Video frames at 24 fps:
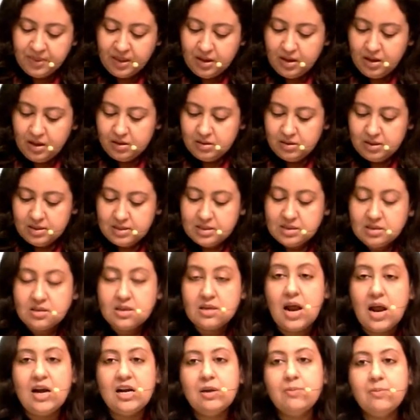this is an
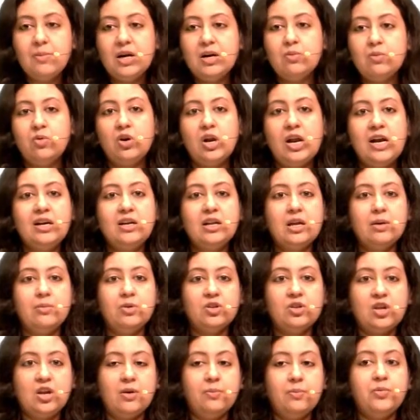anti-metabolite
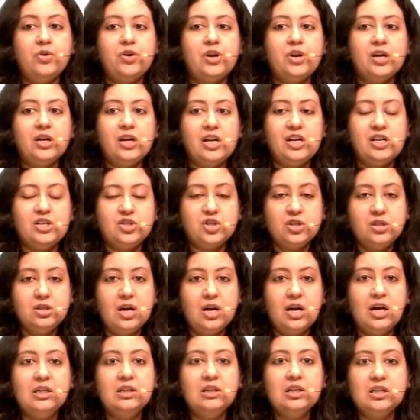chemotherapeutic agent
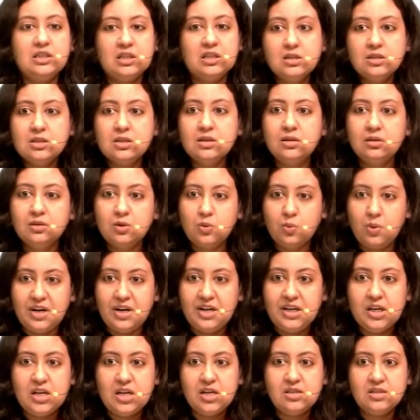and it is
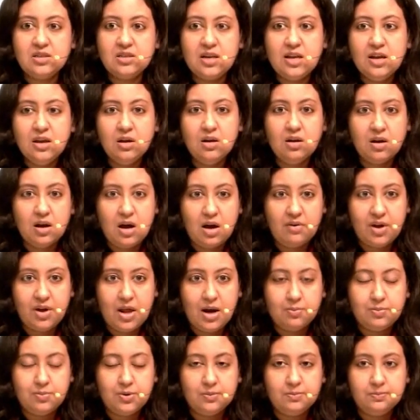quite easily
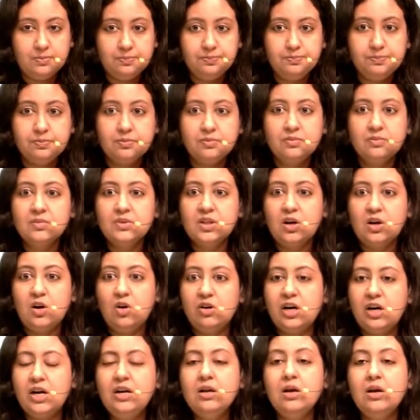available, all
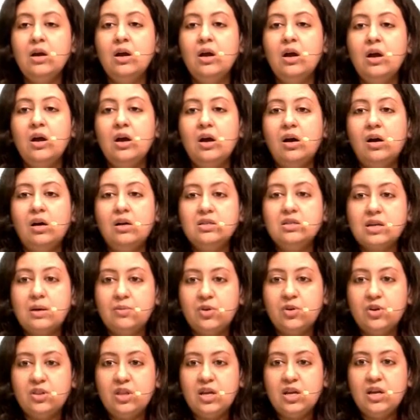right.
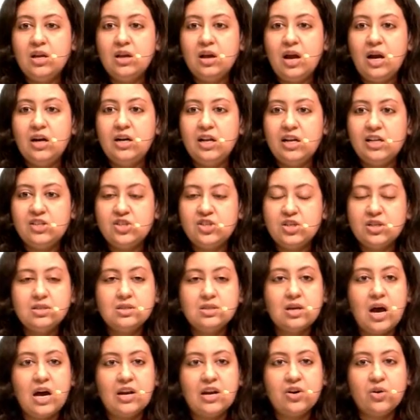Samriddhi and HS,
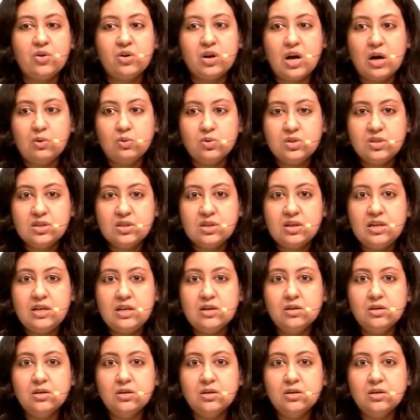are your doubts clear?